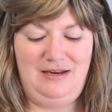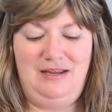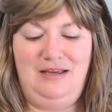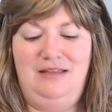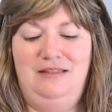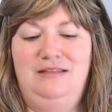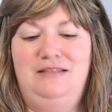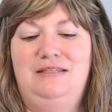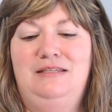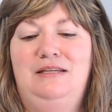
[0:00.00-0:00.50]

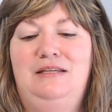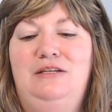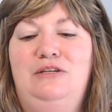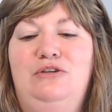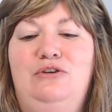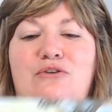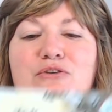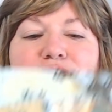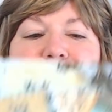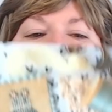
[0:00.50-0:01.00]
and this
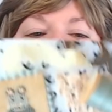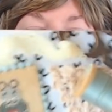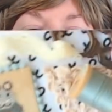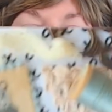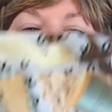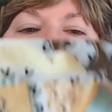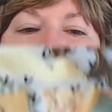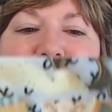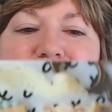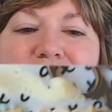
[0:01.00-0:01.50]
adorable
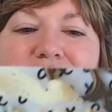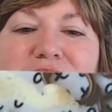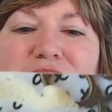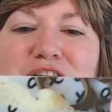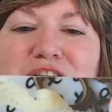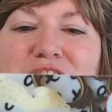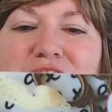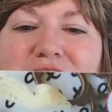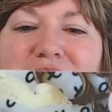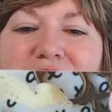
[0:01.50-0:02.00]
free
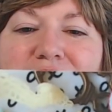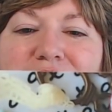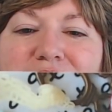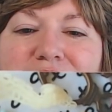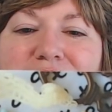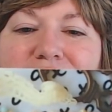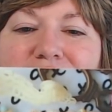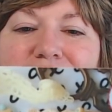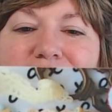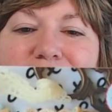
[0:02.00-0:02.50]

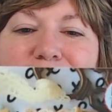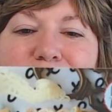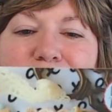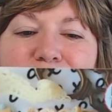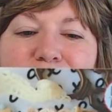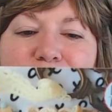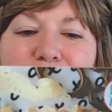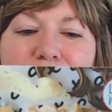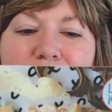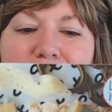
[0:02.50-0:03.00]
chart called
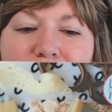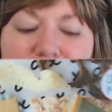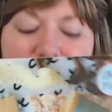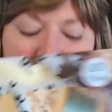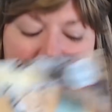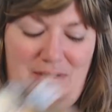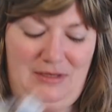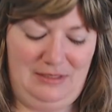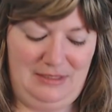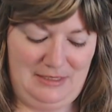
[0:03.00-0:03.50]
Before the
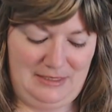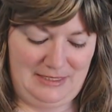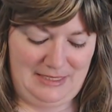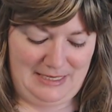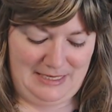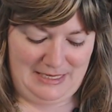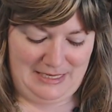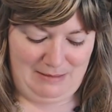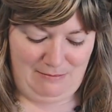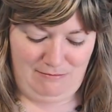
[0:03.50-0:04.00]
Ball, a
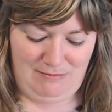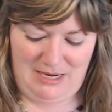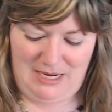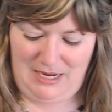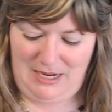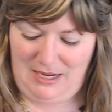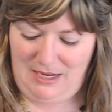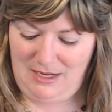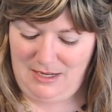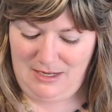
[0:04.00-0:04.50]
Lindy
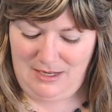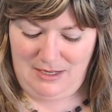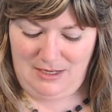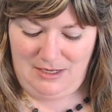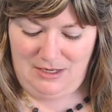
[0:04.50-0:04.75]
Mini,